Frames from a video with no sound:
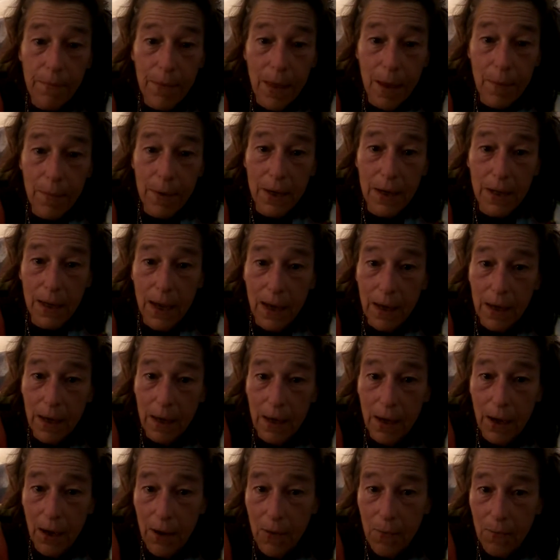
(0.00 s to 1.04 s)
I'm going to let you
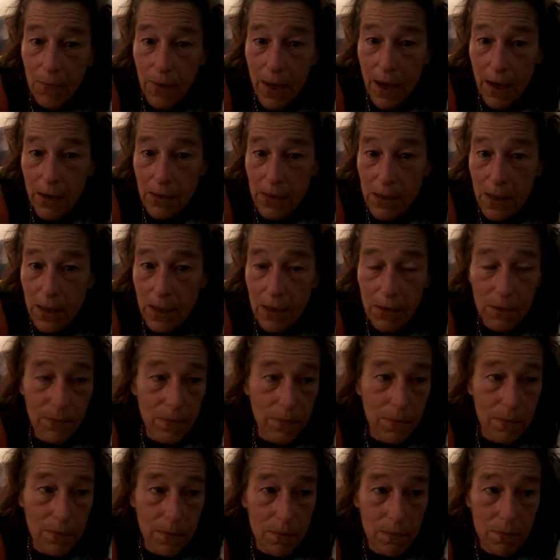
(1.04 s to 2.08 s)
go. I'll see you.
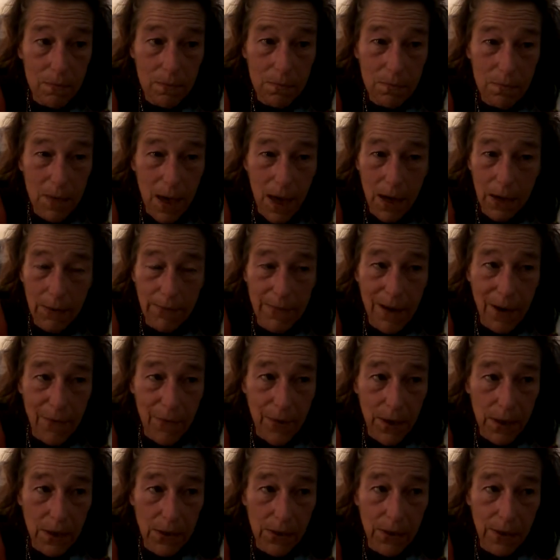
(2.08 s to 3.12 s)
I don't even know if
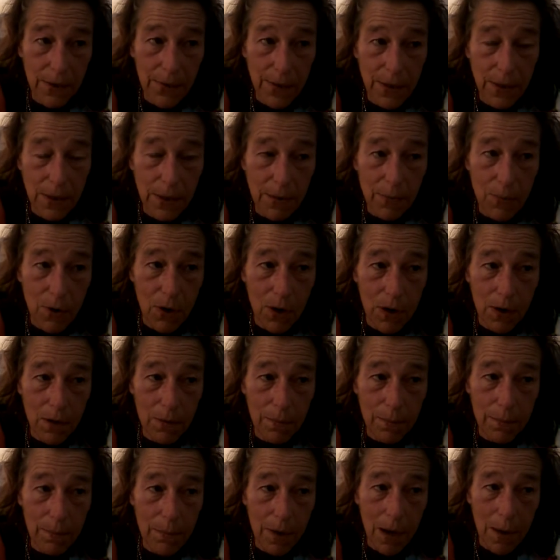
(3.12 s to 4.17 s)
I'll do anything
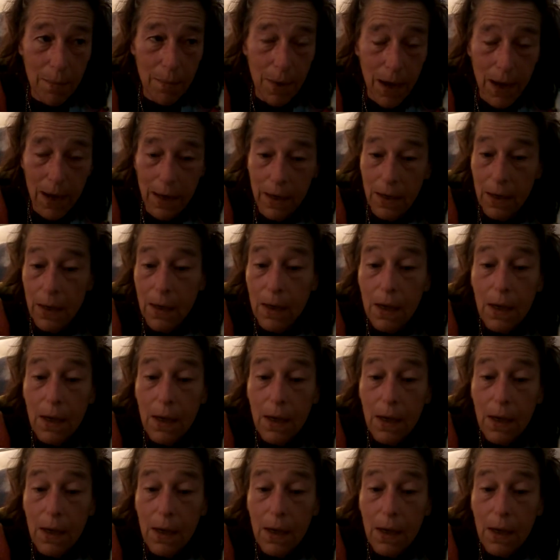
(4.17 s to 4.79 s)
tomorrow. I might.